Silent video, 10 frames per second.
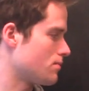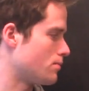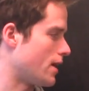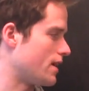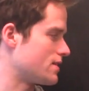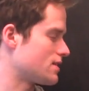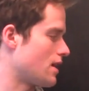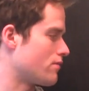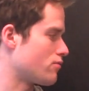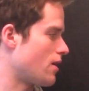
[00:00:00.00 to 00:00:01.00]
minus
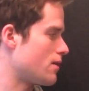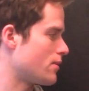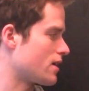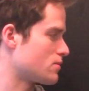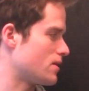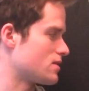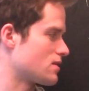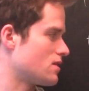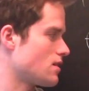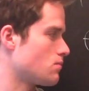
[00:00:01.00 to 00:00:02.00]
f prime x minus
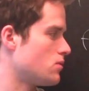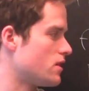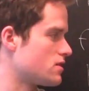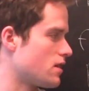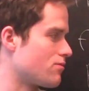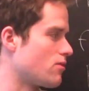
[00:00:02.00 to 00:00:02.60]
x naught plus f